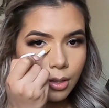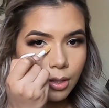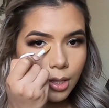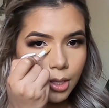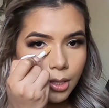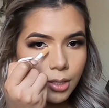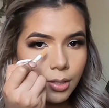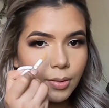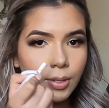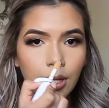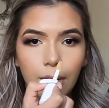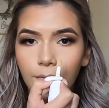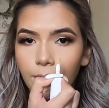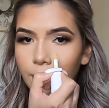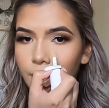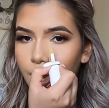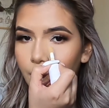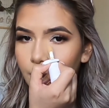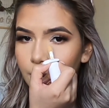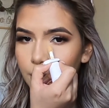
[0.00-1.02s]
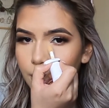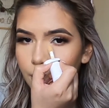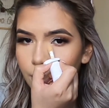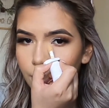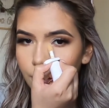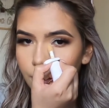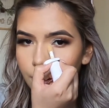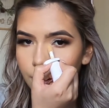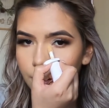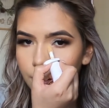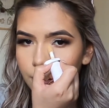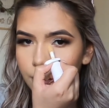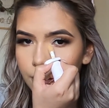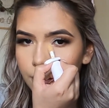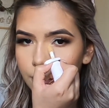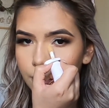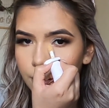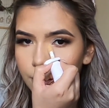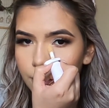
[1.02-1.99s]
because I already have eyeshadow on.
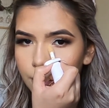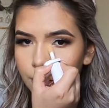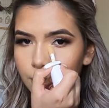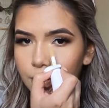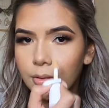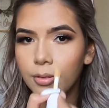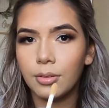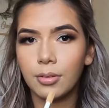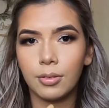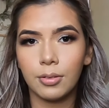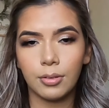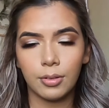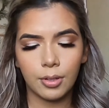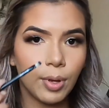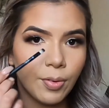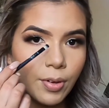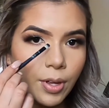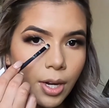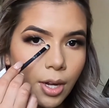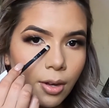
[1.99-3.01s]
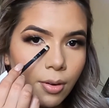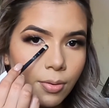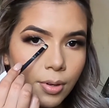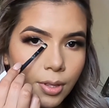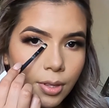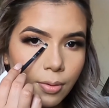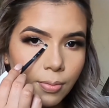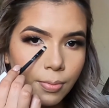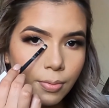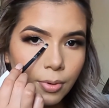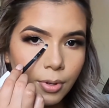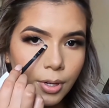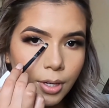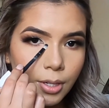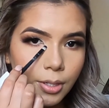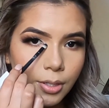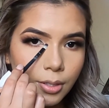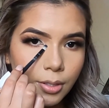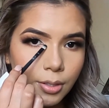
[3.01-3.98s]
Buff it out with the
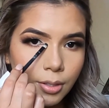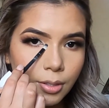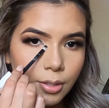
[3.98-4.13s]
brush.